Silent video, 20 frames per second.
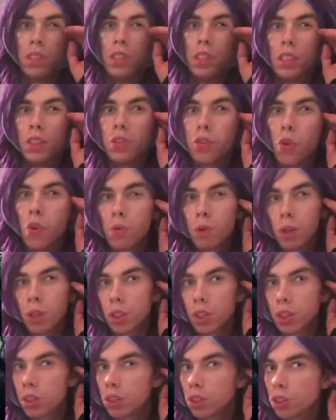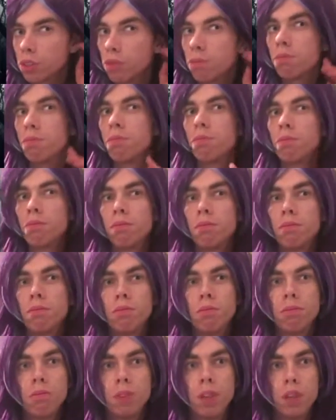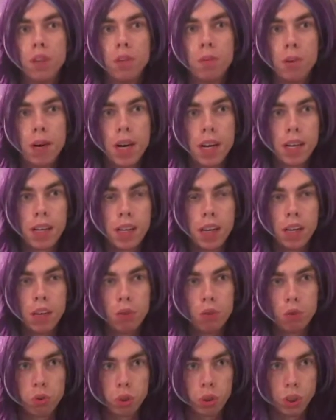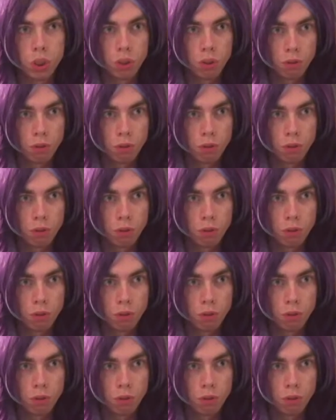in the forest of my country.